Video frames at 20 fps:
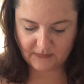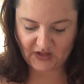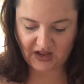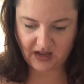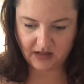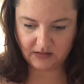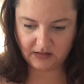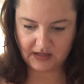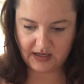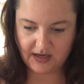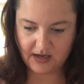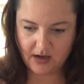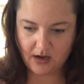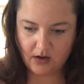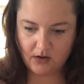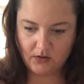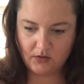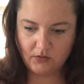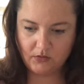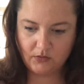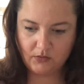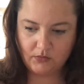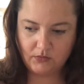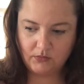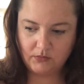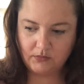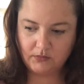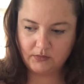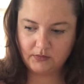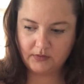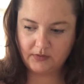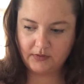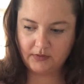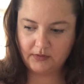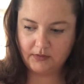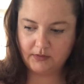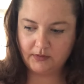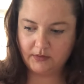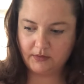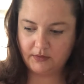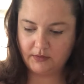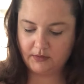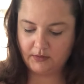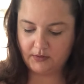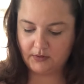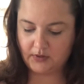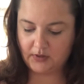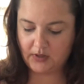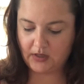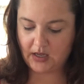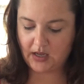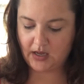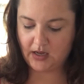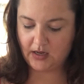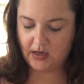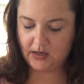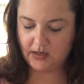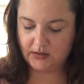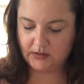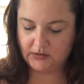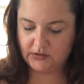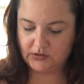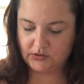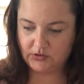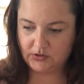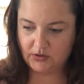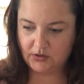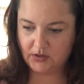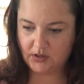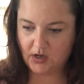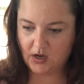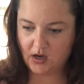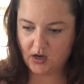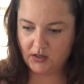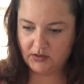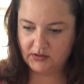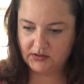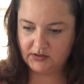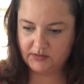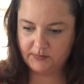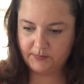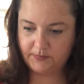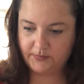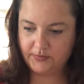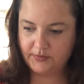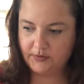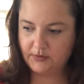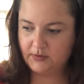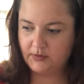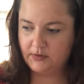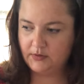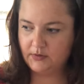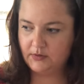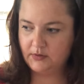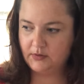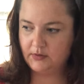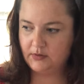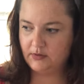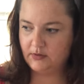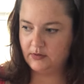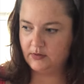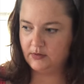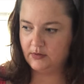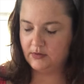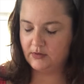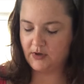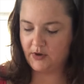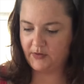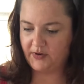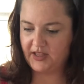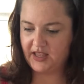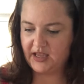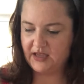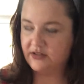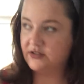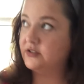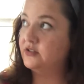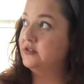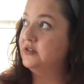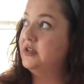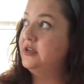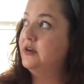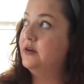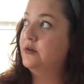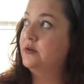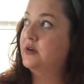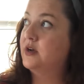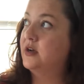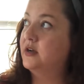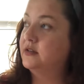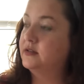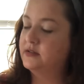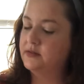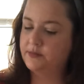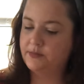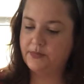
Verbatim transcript: a Leo Cancer cusp. No, a Cancer Leo cusp.